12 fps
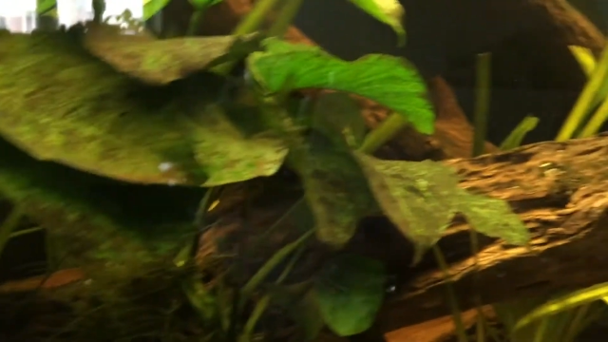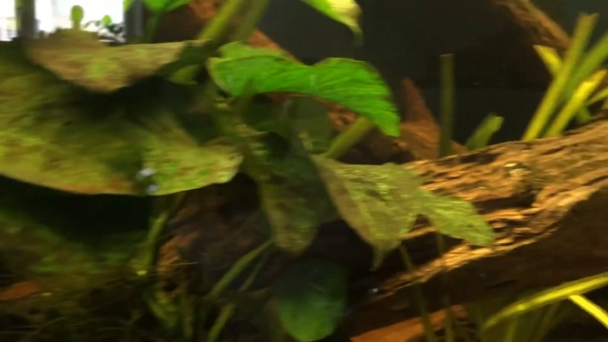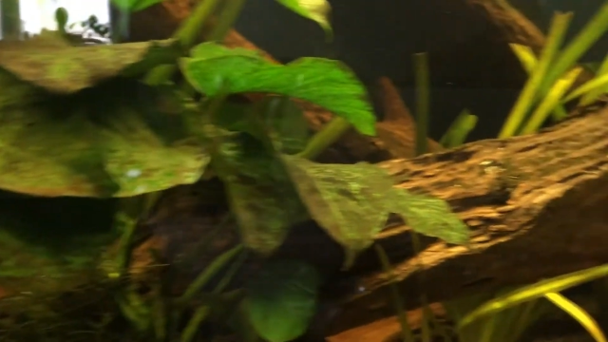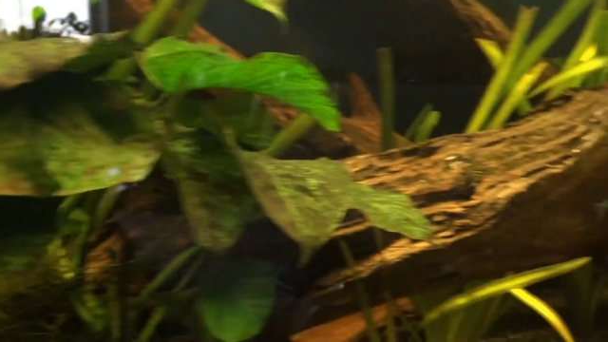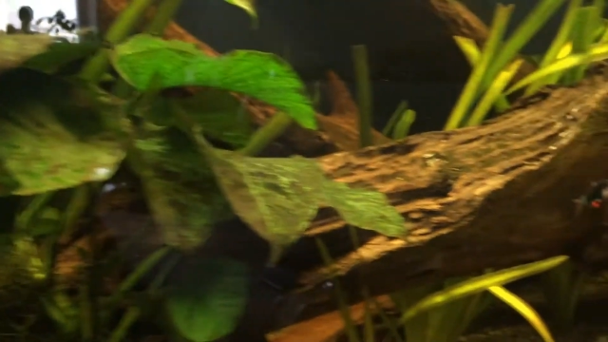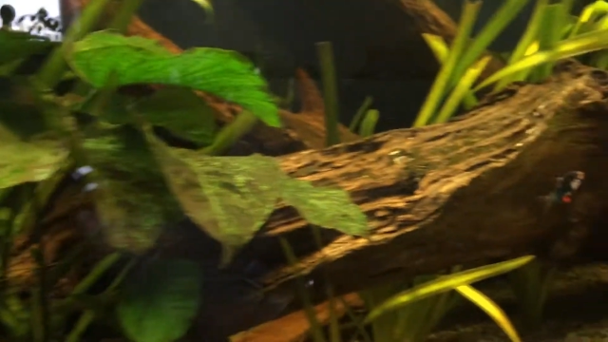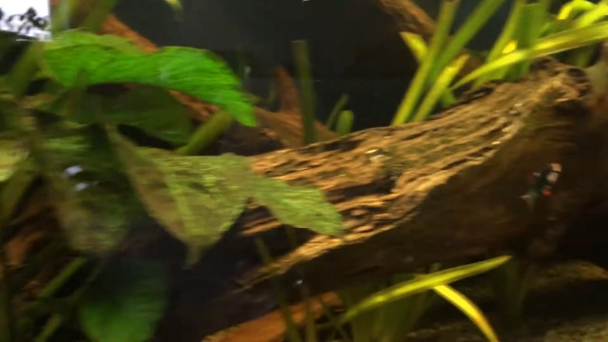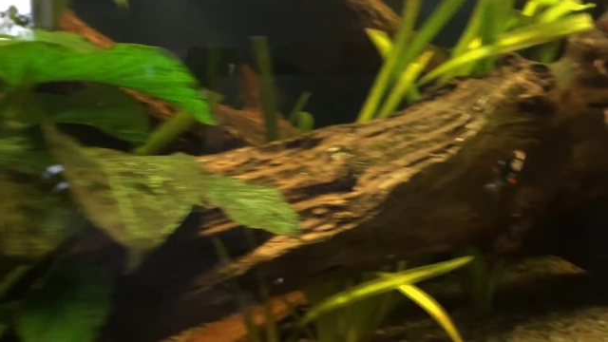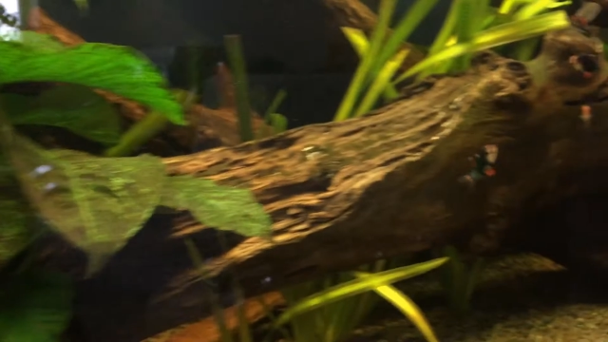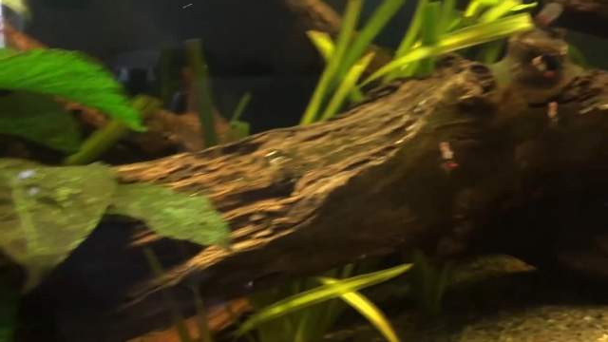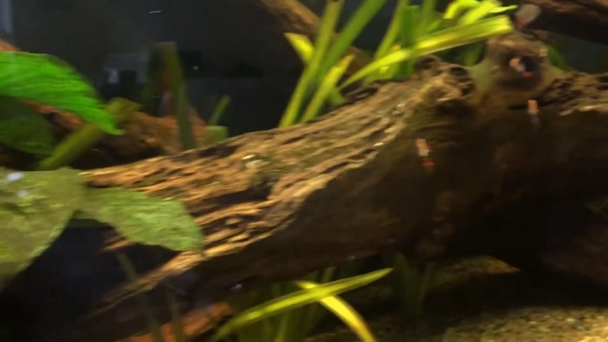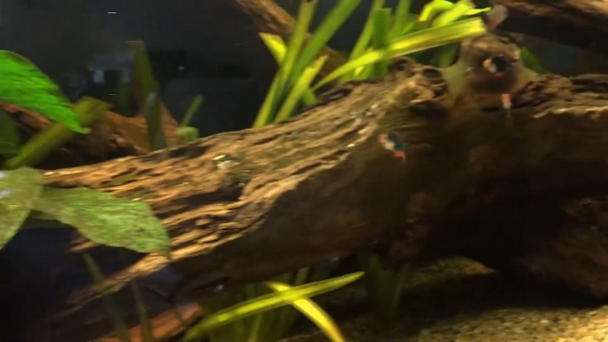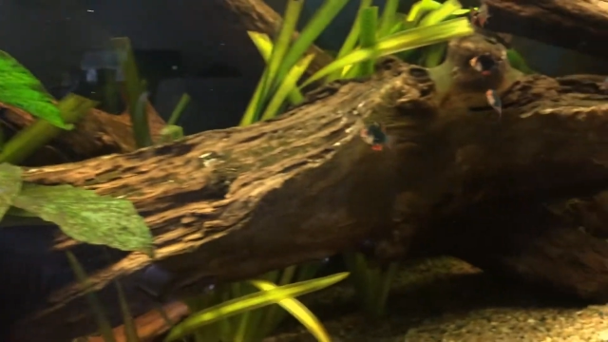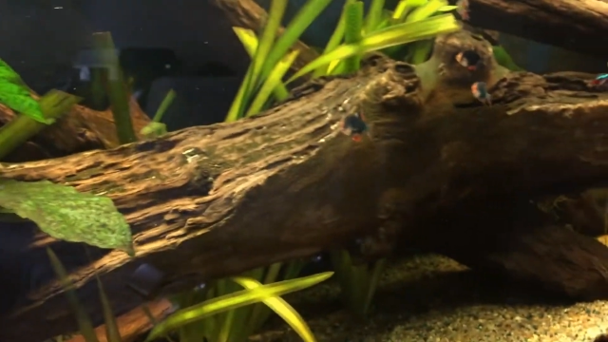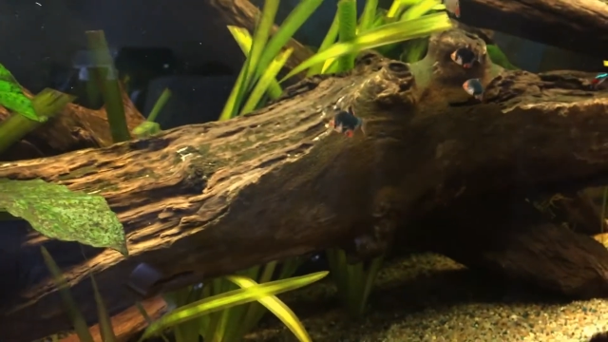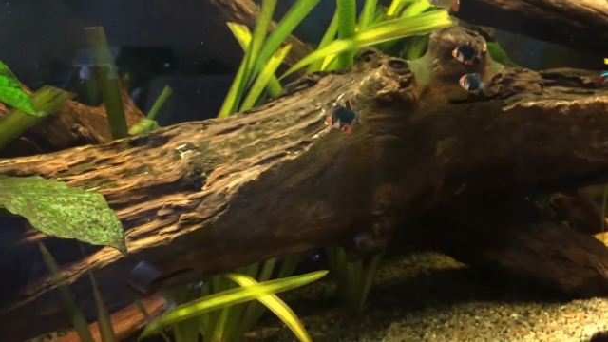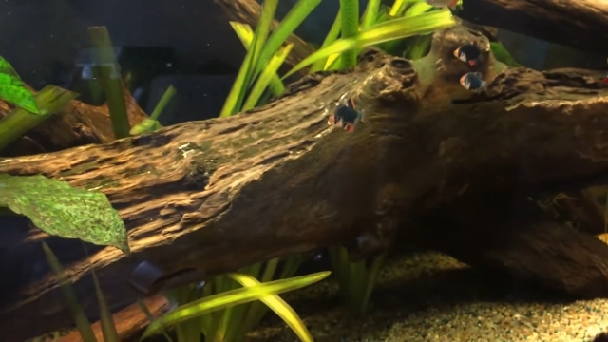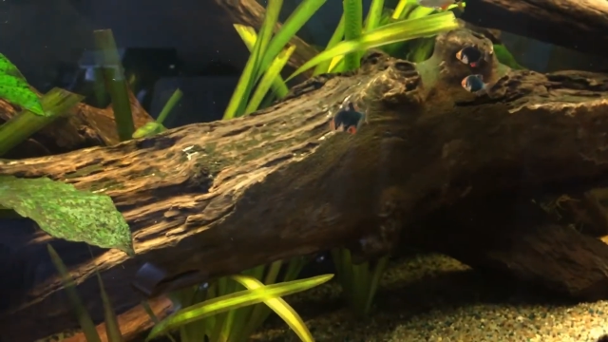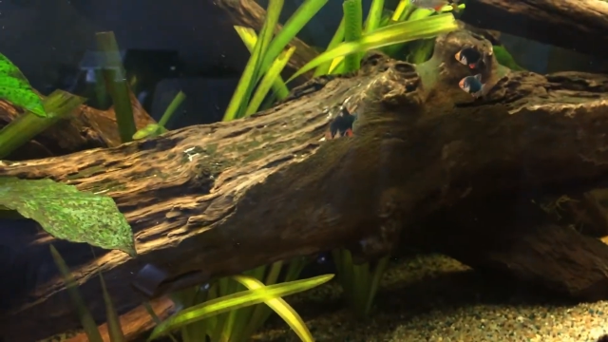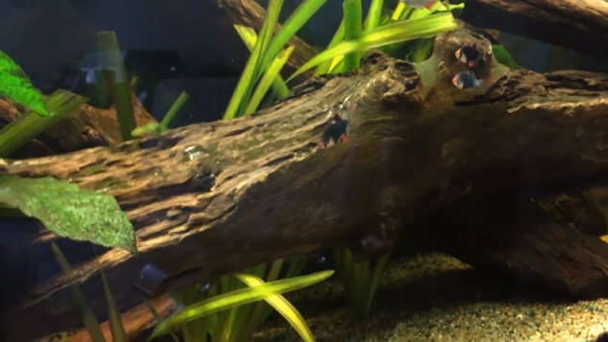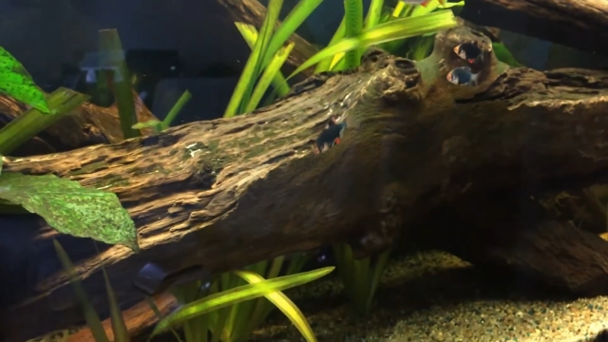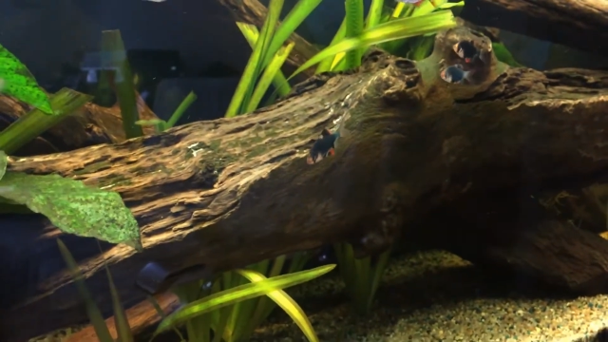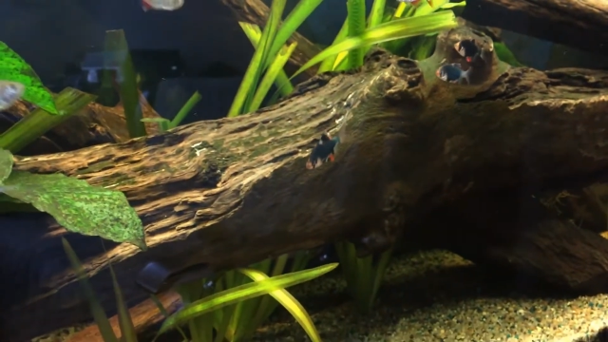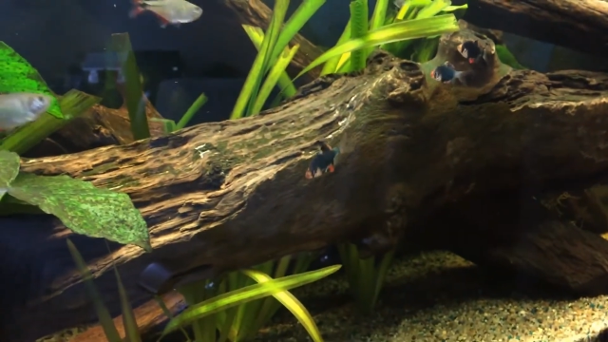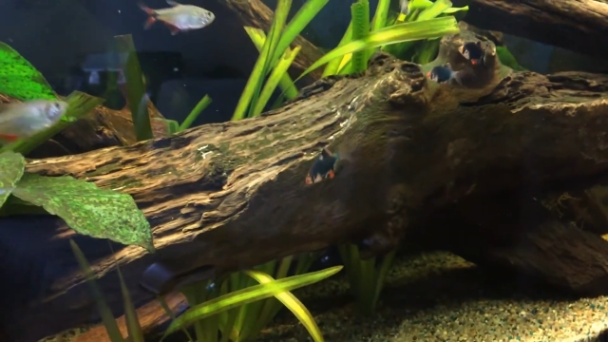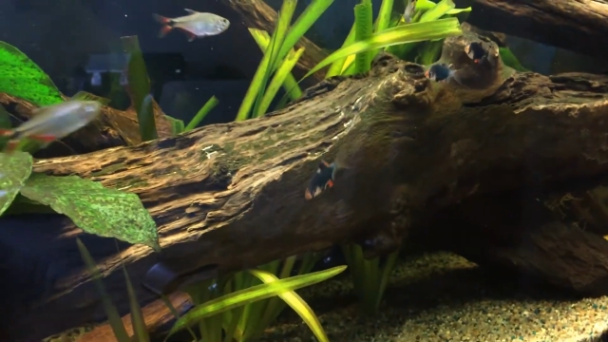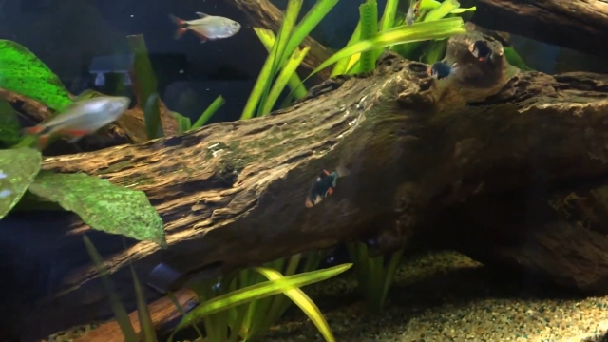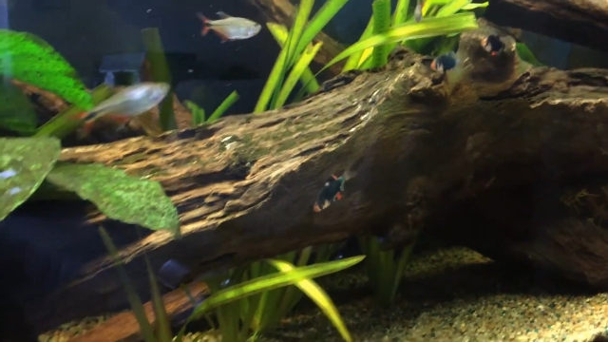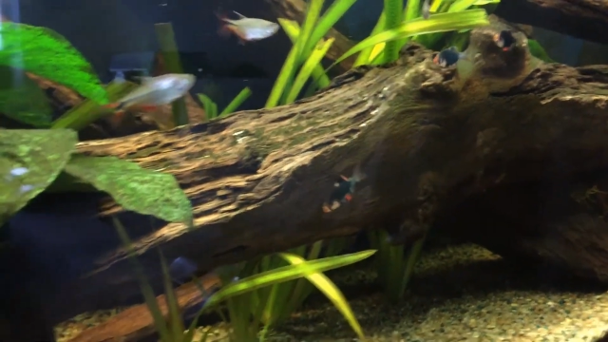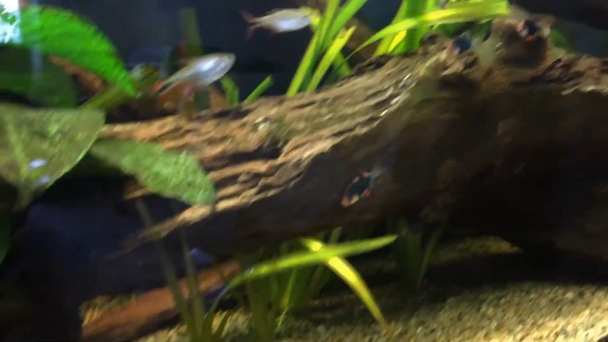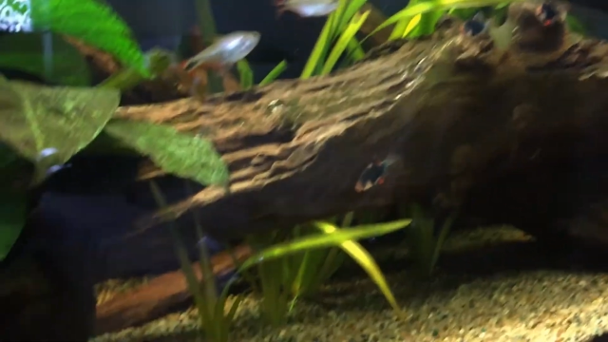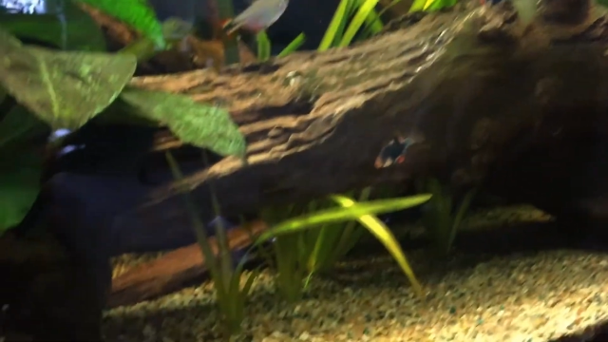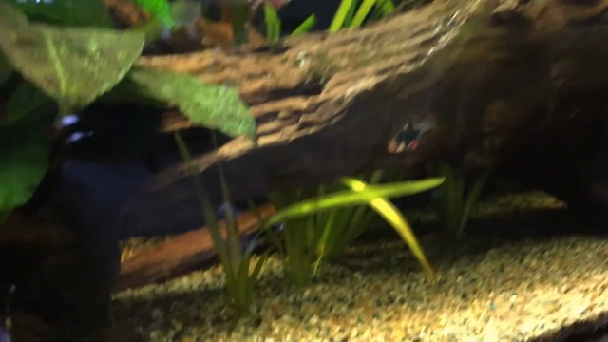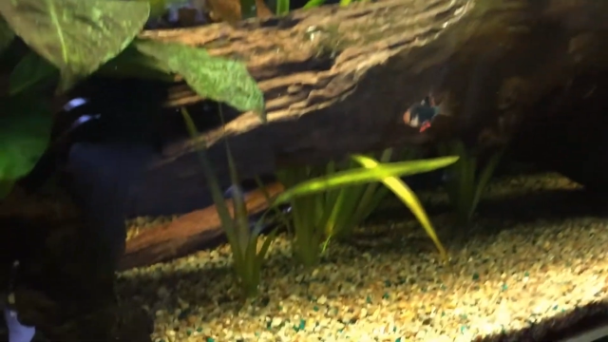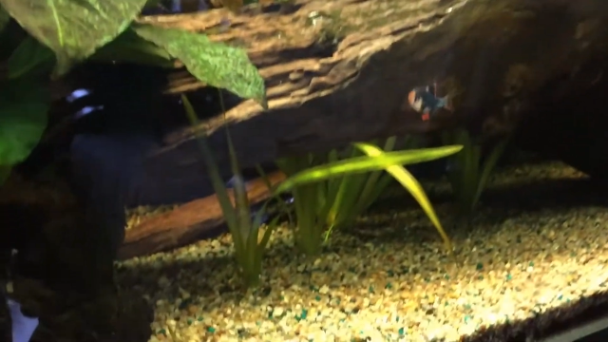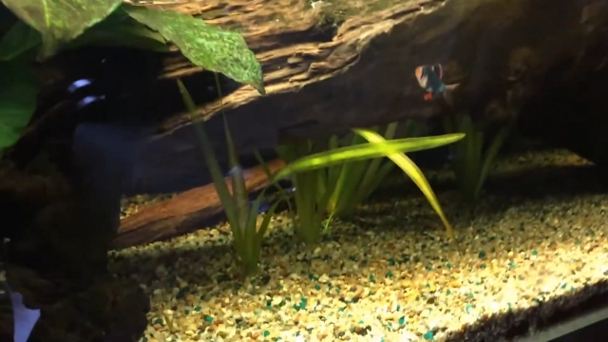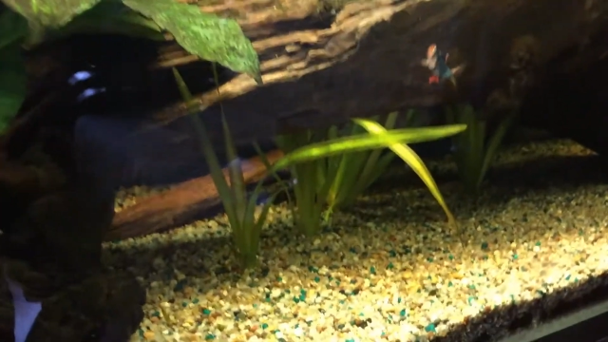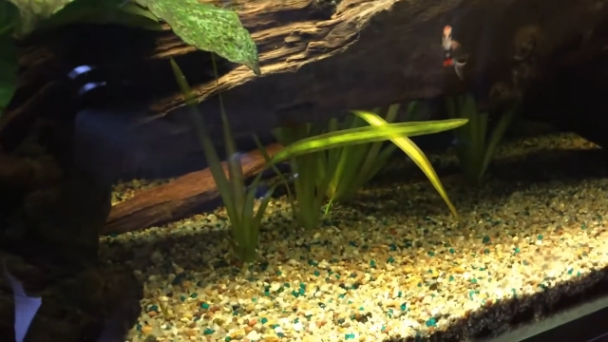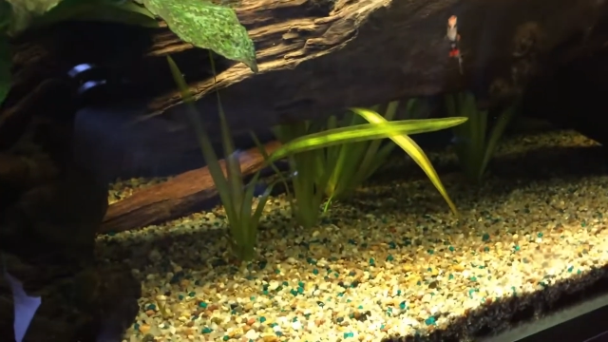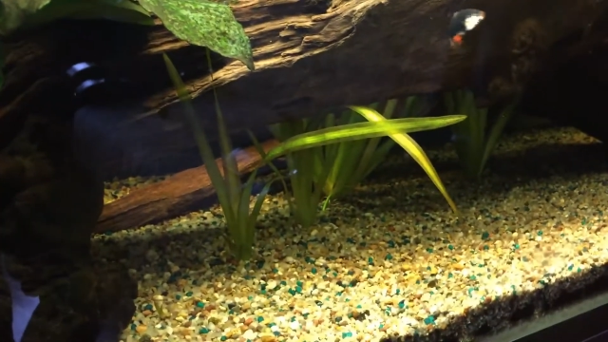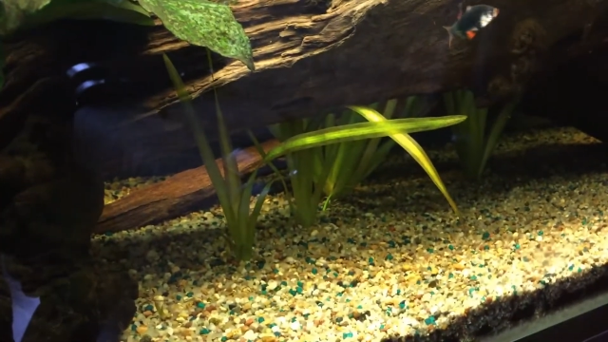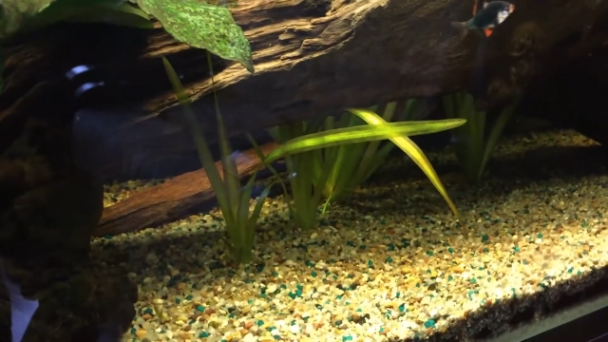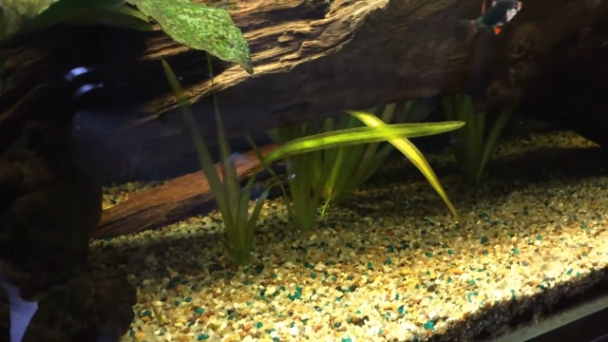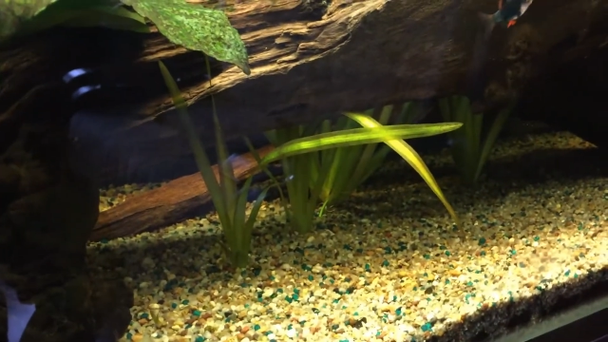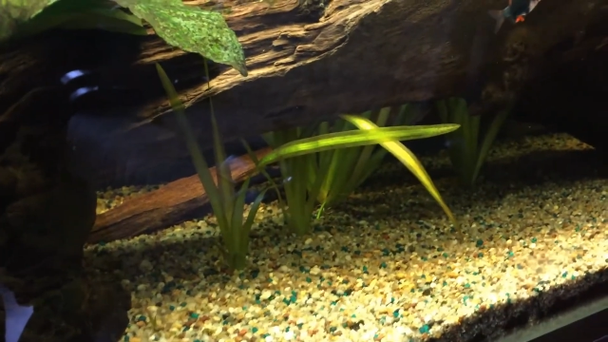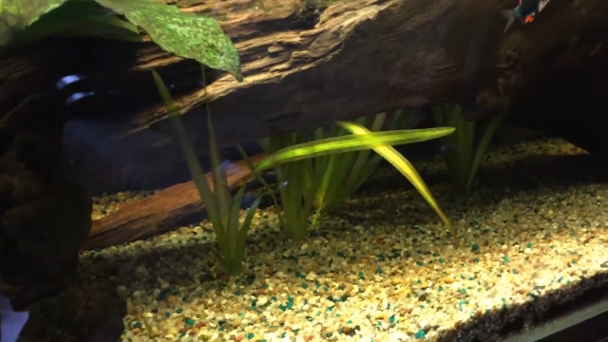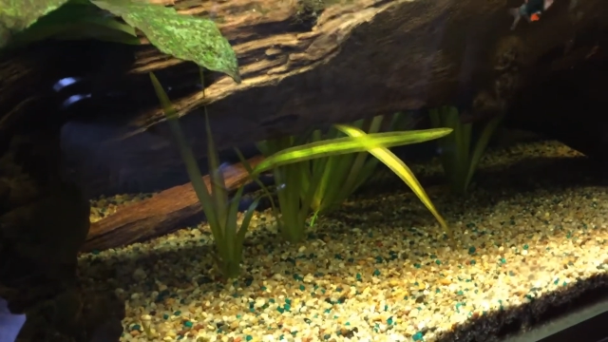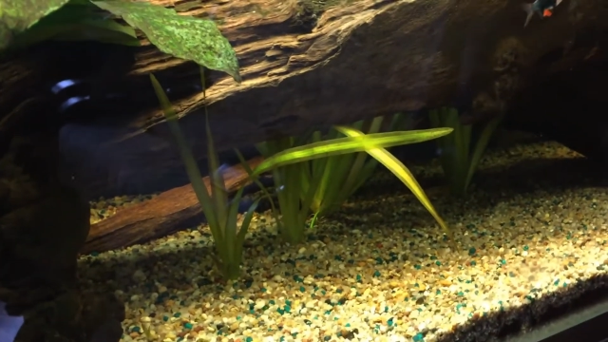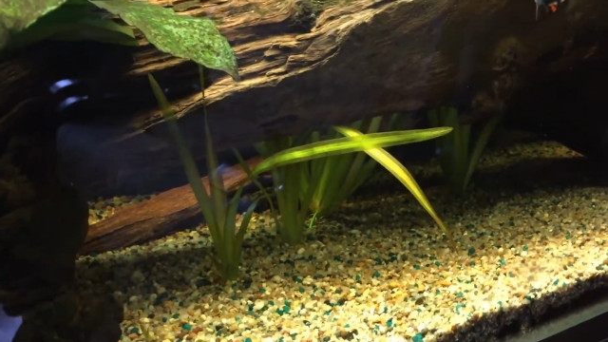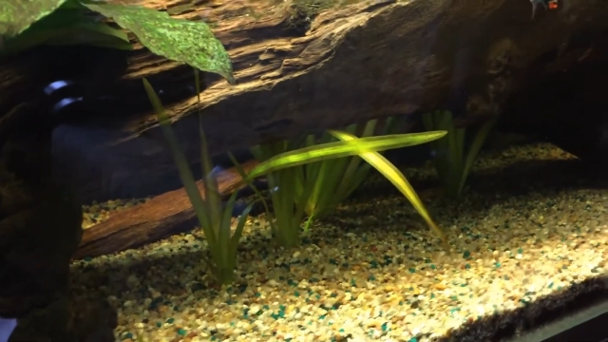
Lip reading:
No face is visible, so there are no lips to read.